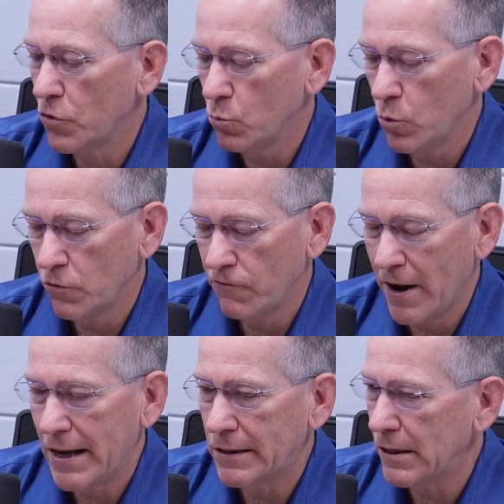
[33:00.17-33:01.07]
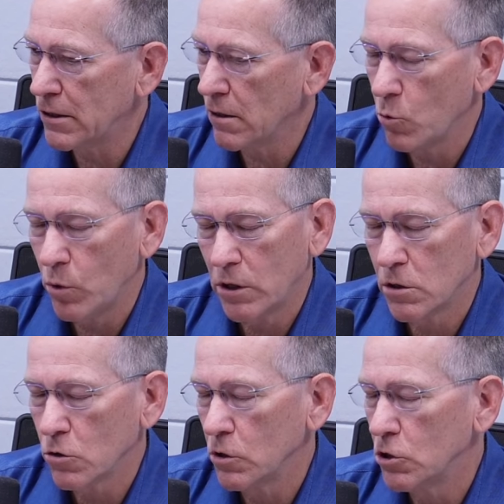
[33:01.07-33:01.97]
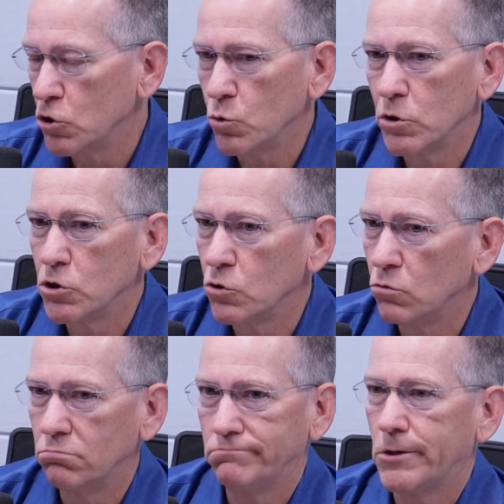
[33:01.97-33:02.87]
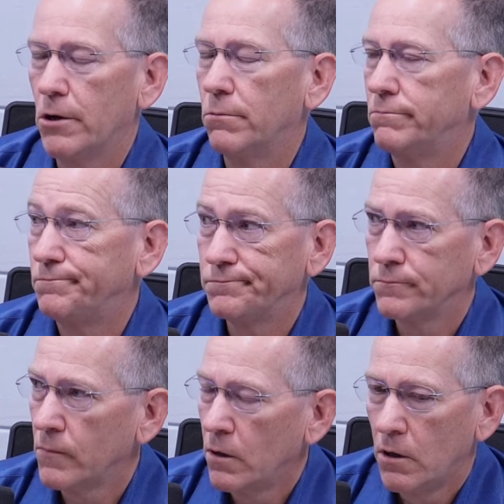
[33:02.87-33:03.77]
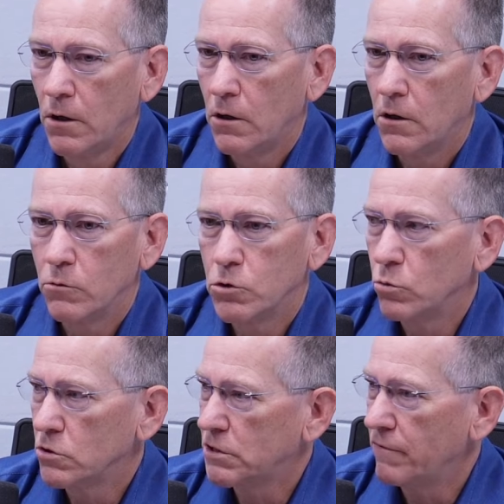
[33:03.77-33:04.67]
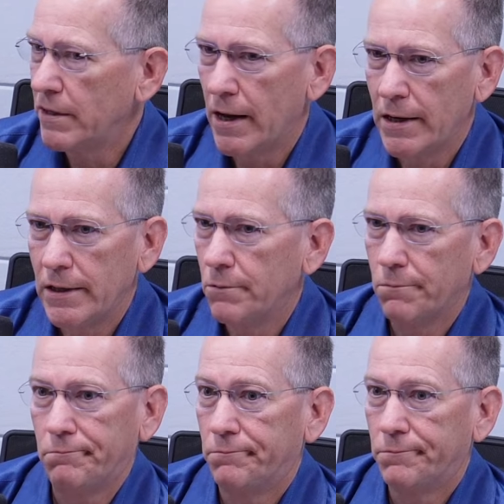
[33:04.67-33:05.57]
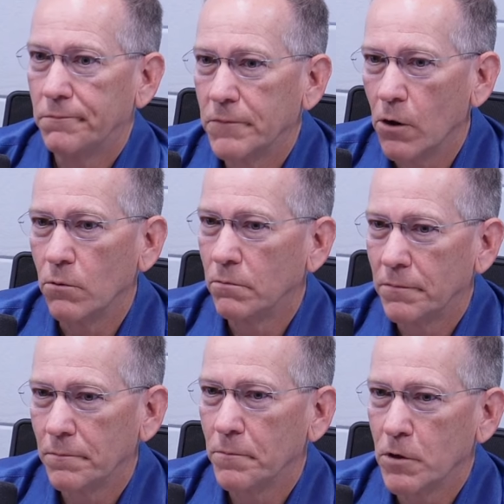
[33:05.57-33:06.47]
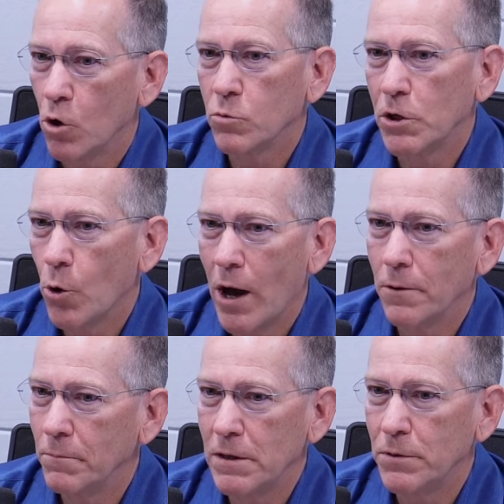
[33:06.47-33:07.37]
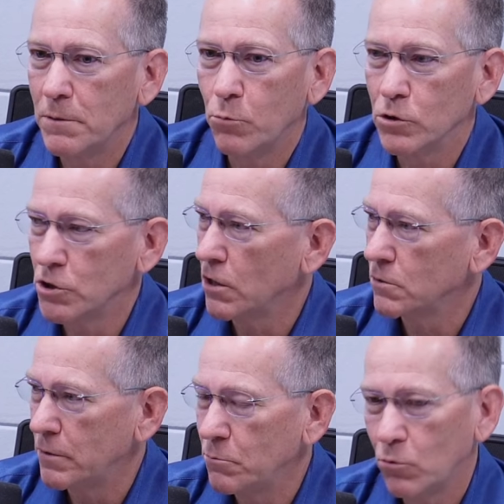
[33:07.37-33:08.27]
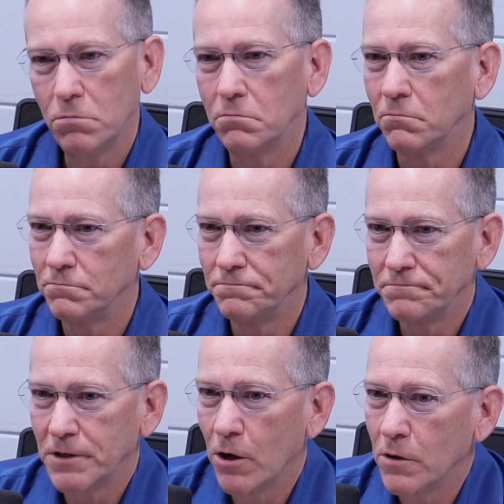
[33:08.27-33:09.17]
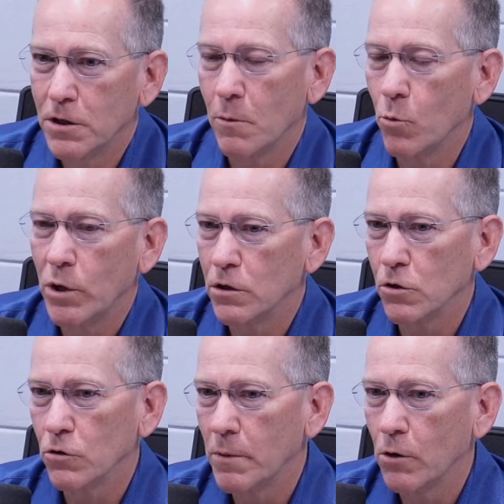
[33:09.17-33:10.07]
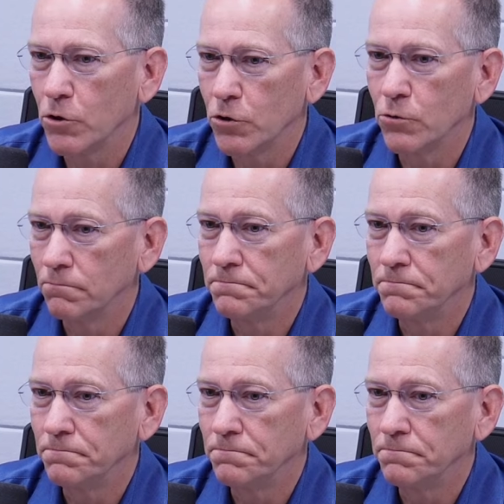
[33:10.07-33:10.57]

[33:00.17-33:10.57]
with, with financing is something that we can certainly do until, you know, you know, until we're seventy, eighty. You know, sure. As long as we can go out and meet people and talk to people, you know, it's something we can certainly be able to do.